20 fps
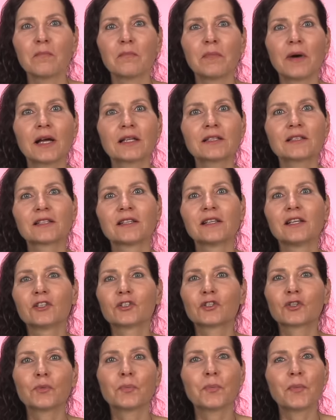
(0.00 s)
But
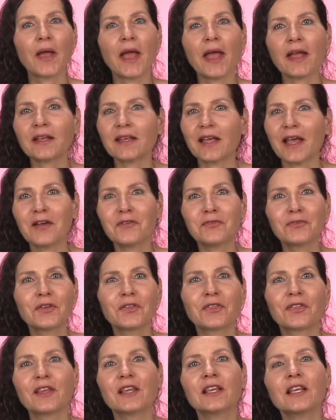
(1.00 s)
to pack
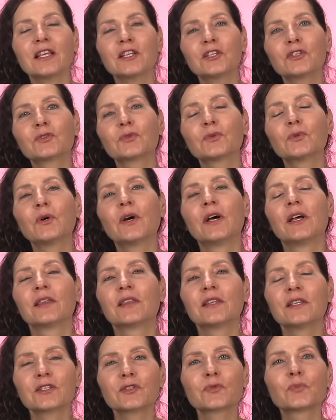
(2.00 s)
everything into
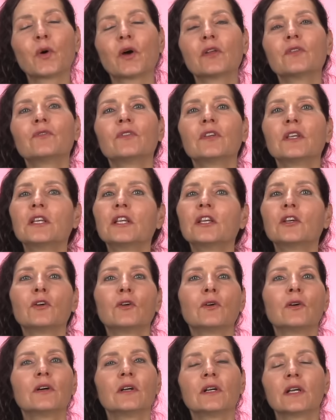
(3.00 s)
this one
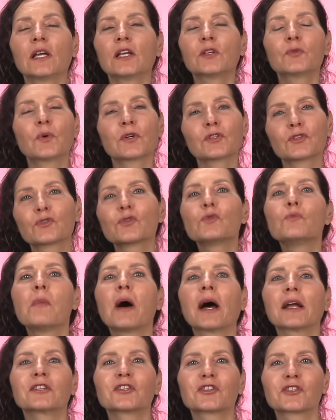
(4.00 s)
video, it was too much.